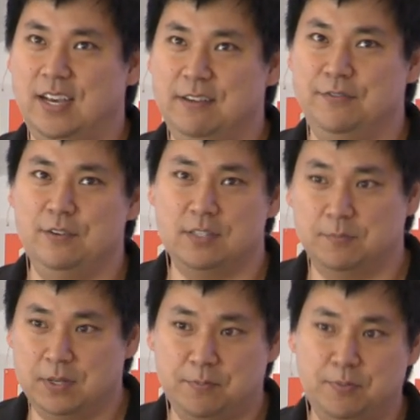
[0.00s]
I've used
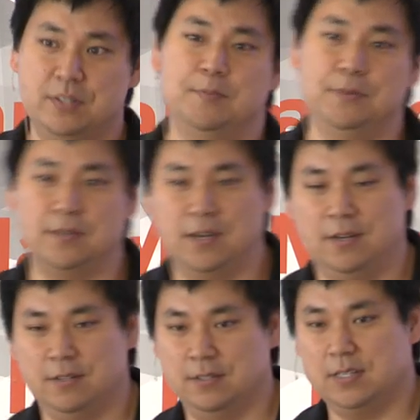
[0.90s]
a, a principle called